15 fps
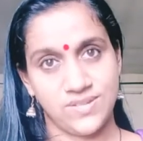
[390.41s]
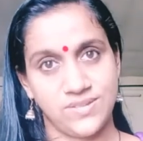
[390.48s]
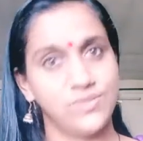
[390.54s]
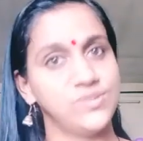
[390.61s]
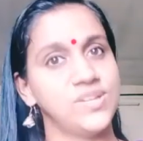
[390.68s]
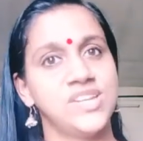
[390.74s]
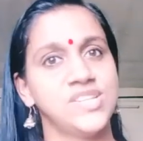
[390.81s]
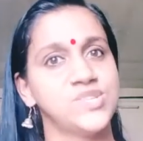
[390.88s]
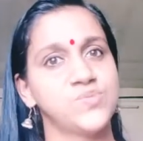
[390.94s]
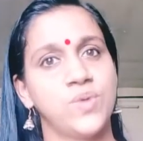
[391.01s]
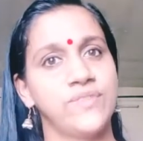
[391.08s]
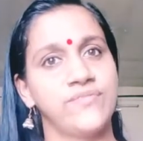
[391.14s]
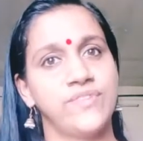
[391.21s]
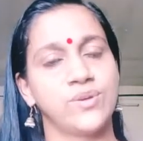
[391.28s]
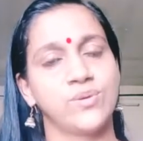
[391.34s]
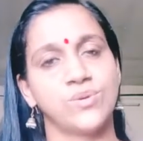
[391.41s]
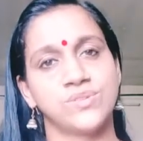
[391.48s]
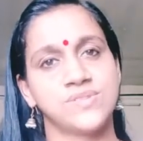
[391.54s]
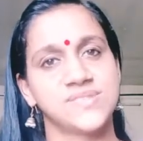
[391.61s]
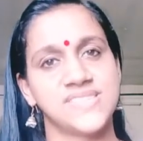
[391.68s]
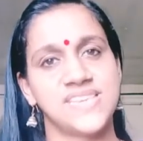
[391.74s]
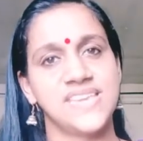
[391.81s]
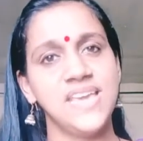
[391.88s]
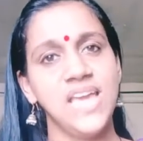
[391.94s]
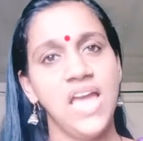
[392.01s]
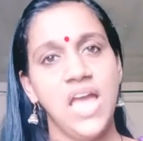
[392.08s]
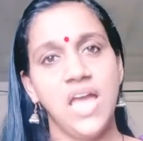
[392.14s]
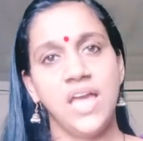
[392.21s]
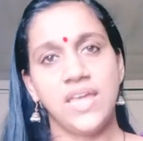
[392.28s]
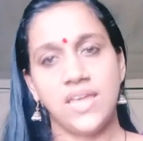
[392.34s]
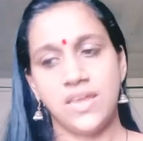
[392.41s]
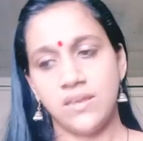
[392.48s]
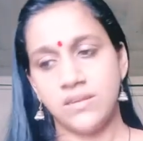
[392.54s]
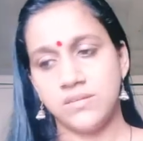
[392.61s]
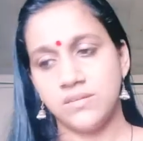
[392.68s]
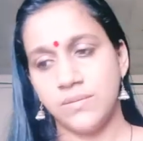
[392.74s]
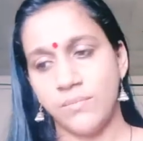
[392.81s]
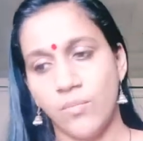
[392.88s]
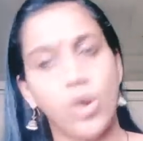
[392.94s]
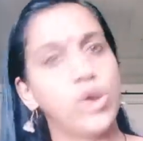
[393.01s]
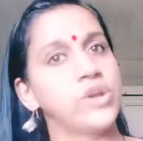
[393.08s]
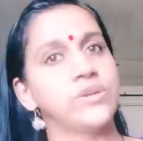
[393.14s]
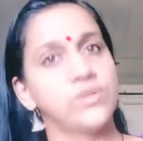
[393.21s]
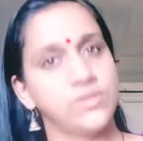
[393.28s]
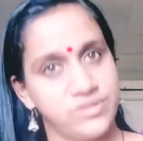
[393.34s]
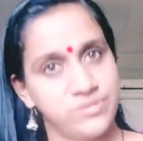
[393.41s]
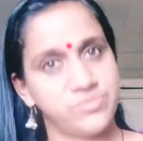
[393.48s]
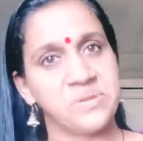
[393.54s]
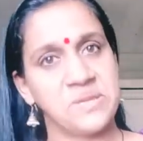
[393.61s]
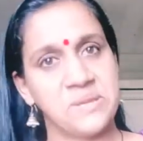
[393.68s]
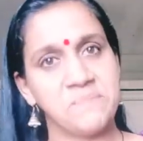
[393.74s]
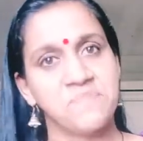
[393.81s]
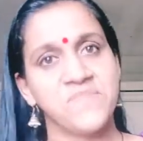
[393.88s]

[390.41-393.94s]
That is what we are going to see in module 3.